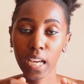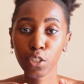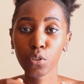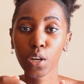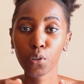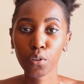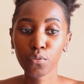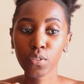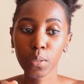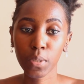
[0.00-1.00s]
and you can
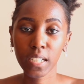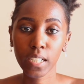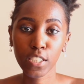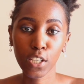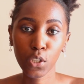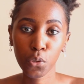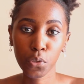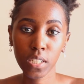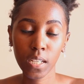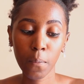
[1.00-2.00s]
comfortably
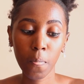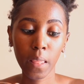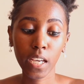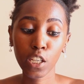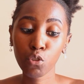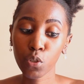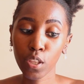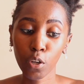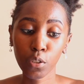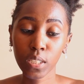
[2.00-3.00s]
execute each
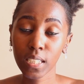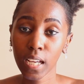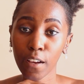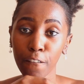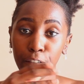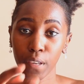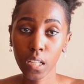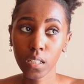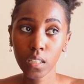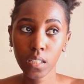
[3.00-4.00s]
without
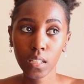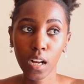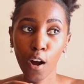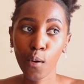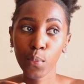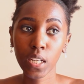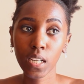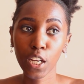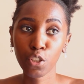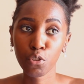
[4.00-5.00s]
fail, how many
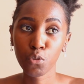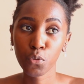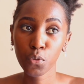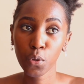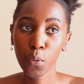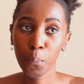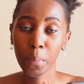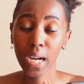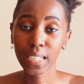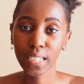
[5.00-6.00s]
can you do
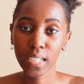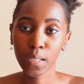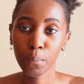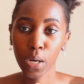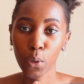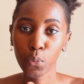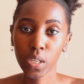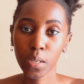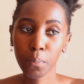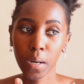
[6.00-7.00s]
per day, per
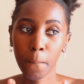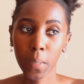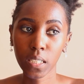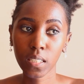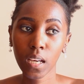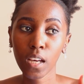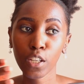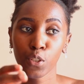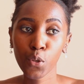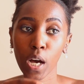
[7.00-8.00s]
week, per month?
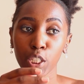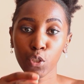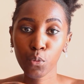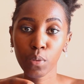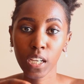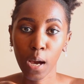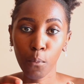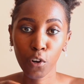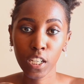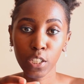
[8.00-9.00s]
So assuming I'm
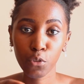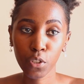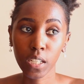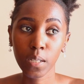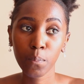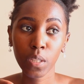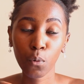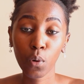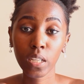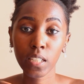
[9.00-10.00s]
only doing
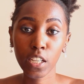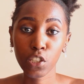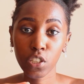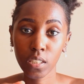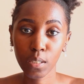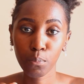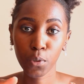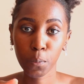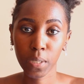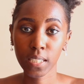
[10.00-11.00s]
1 kg
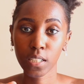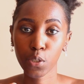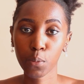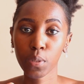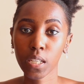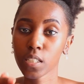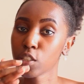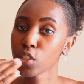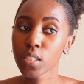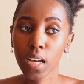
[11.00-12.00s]
simple buttercream cakes,
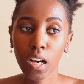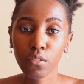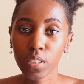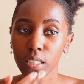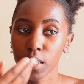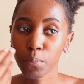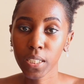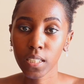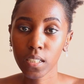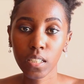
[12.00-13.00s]
just covered in
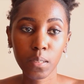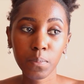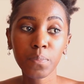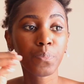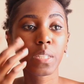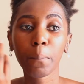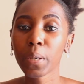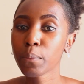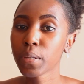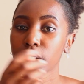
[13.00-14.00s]
buttercream,
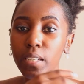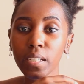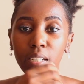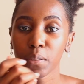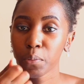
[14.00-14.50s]
maybe